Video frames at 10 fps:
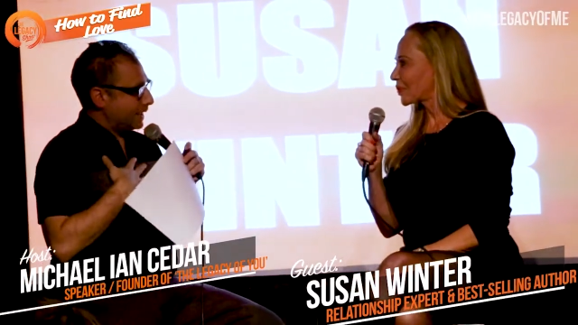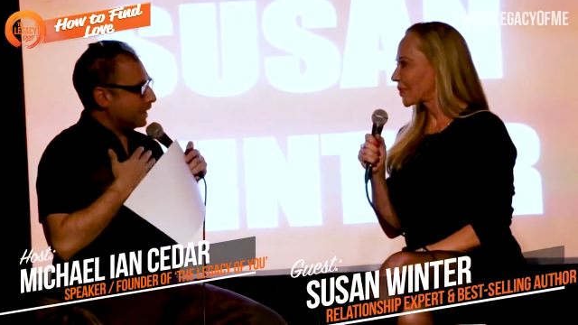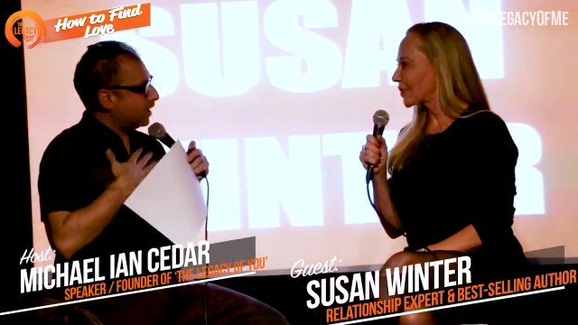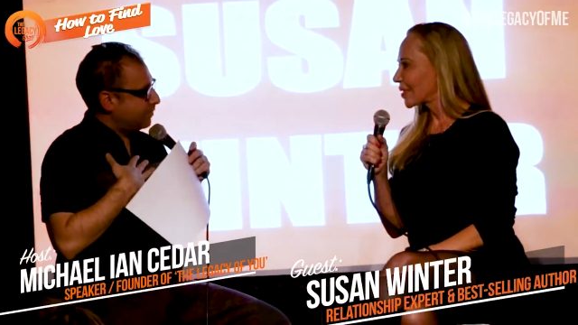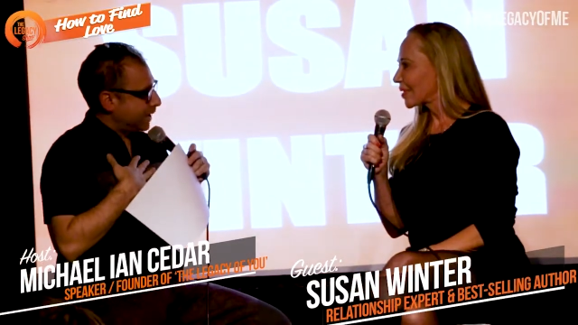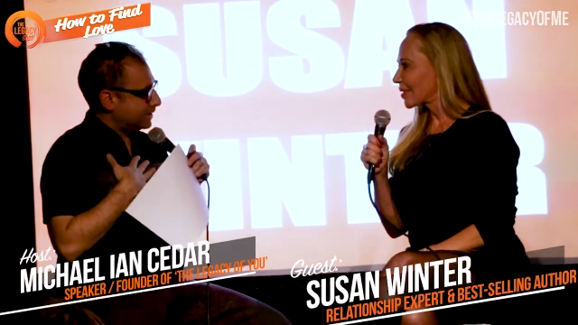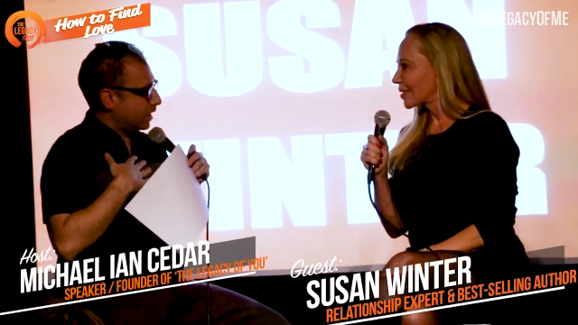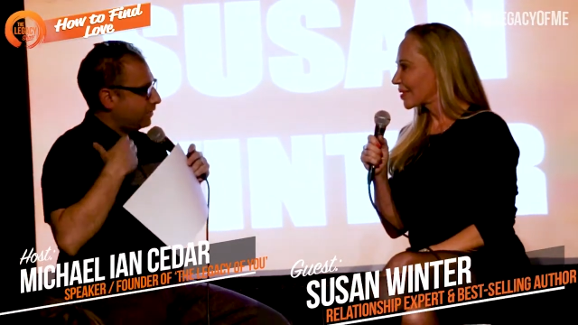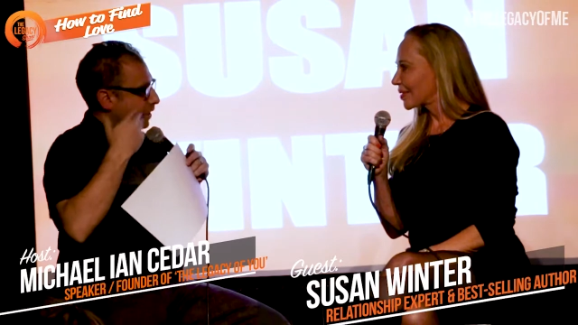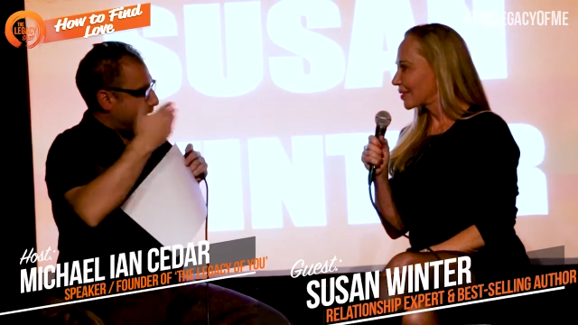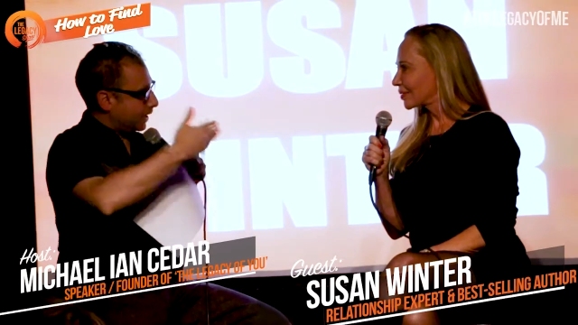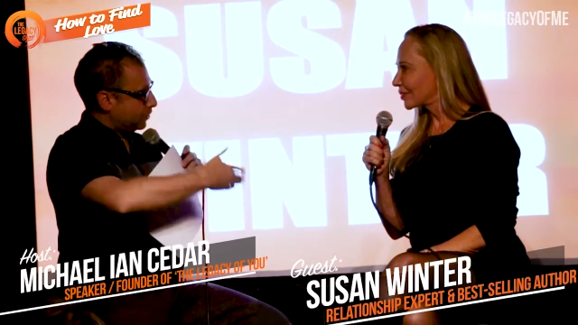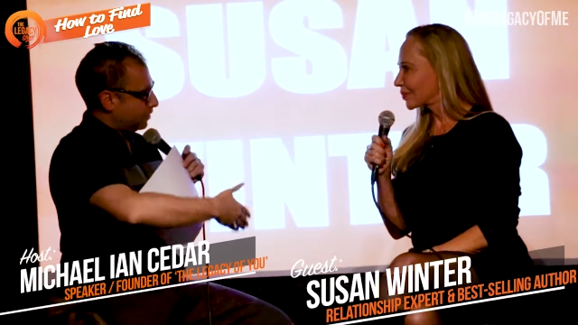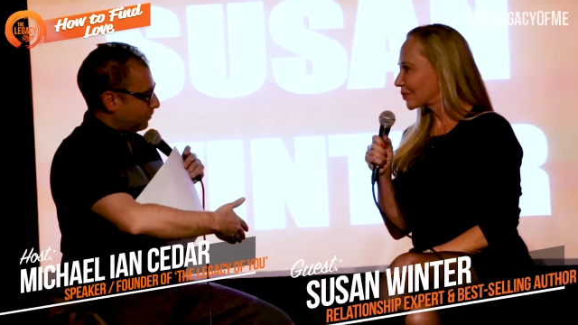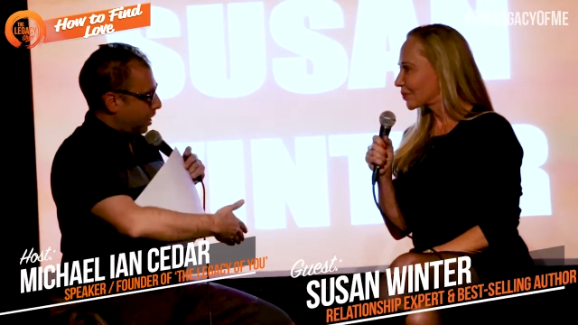Speaker 1: I didn't love myself. I
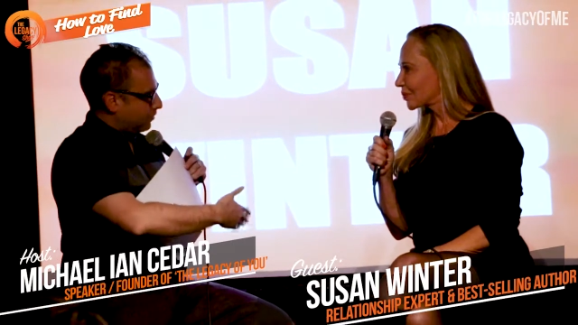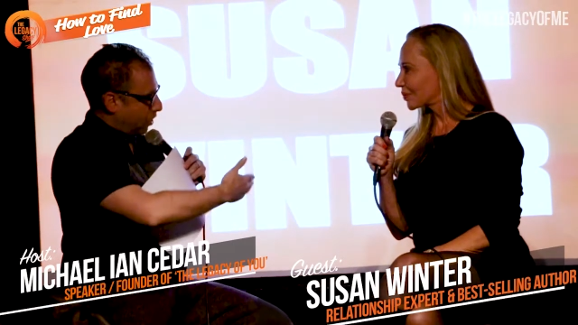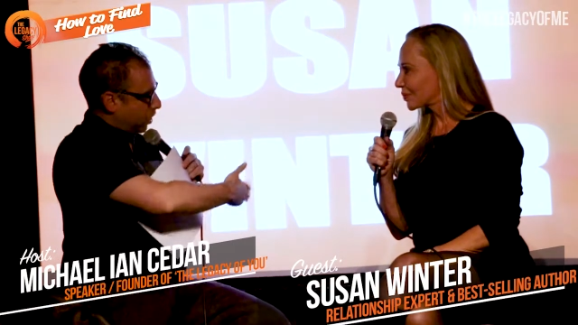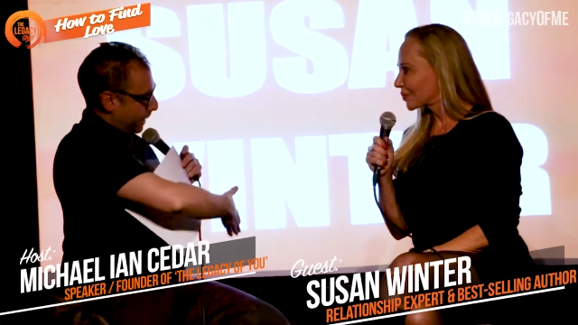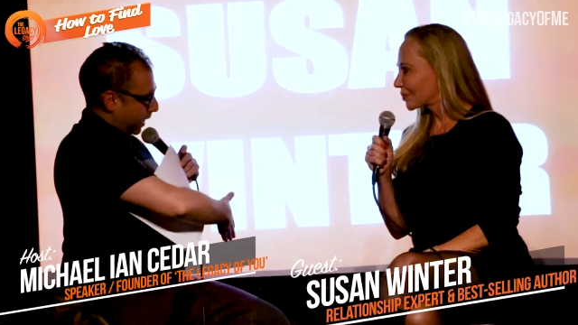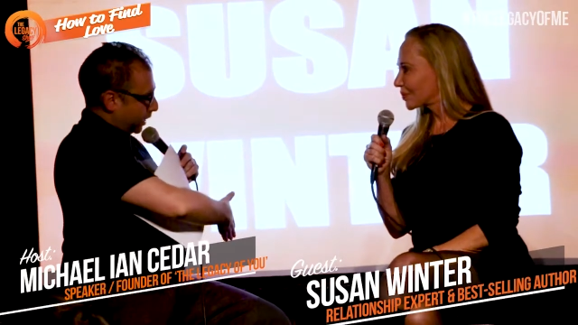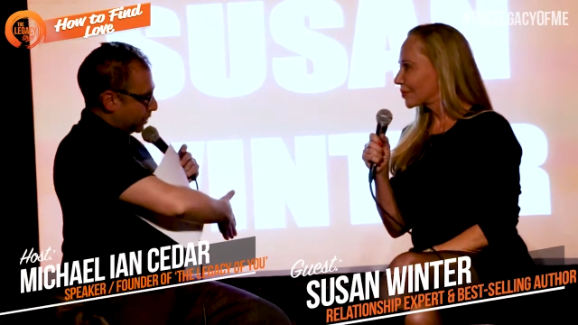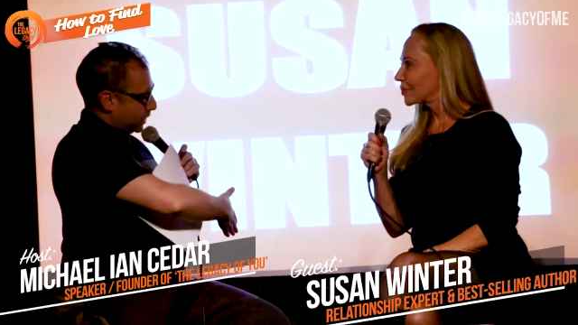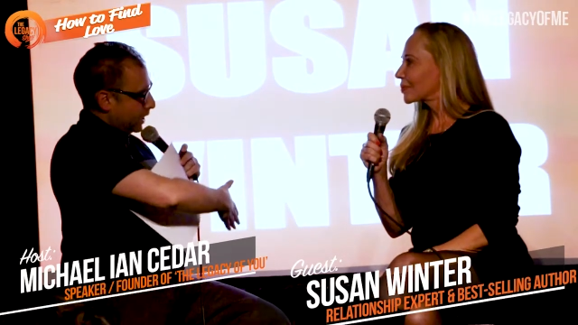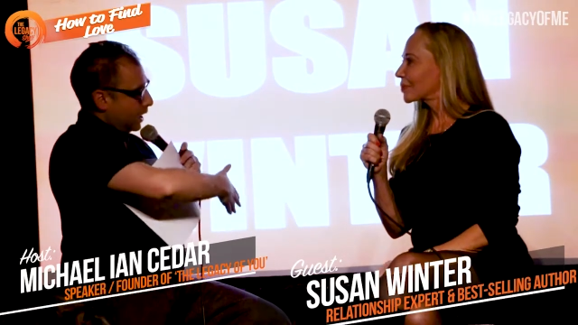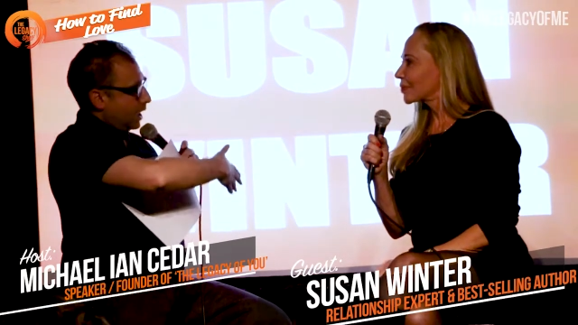entered a wrong marriage.